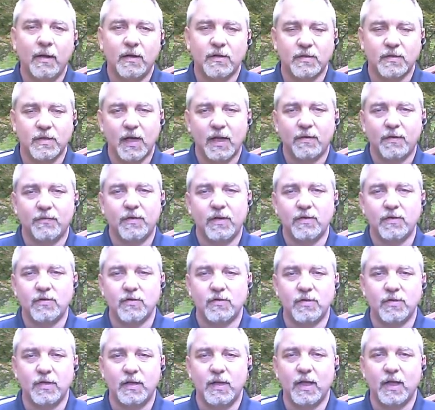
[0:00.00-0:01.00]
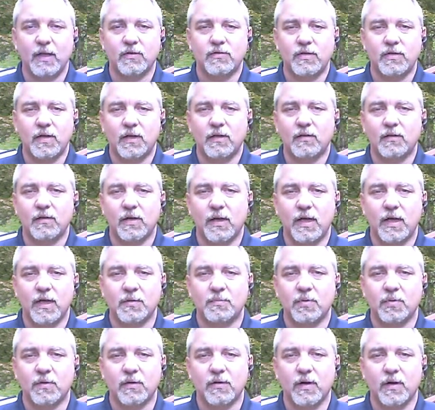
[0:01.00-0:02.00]
It's kind of interesting how Chattanooga has
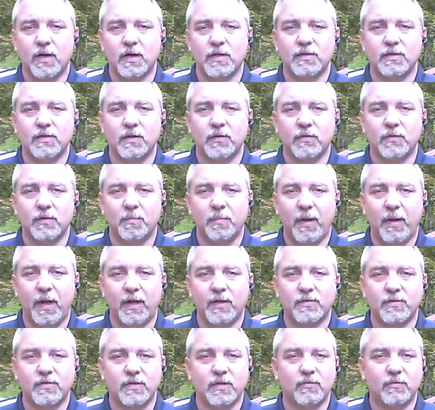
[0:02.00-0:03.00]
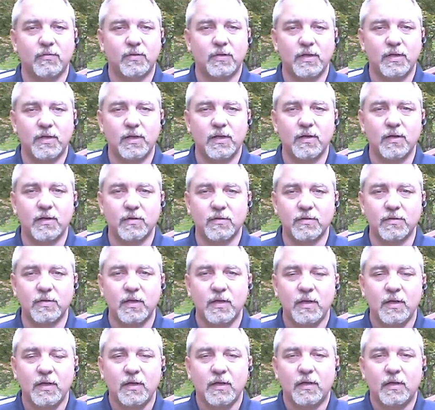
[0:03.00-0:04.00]
progressed over the past several years.
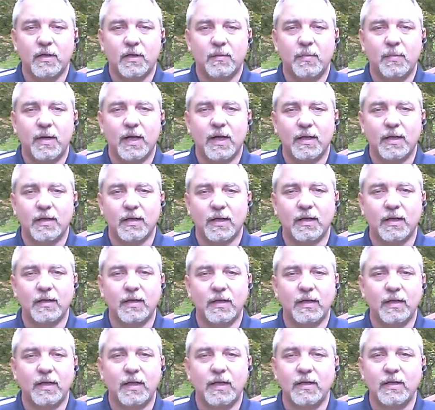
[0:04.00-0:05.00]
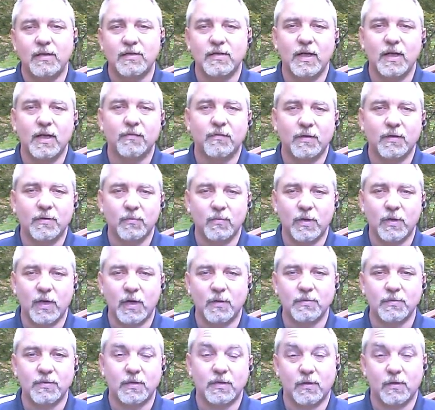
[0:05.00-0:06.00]
Back in 1987, when I
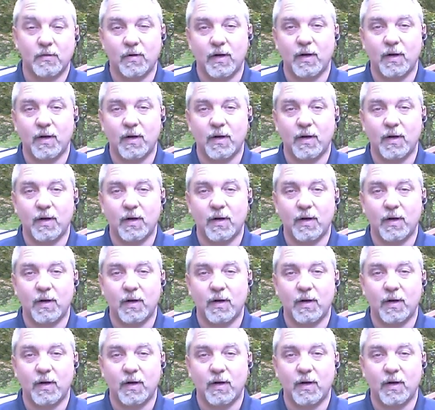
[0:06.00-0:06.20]
was at the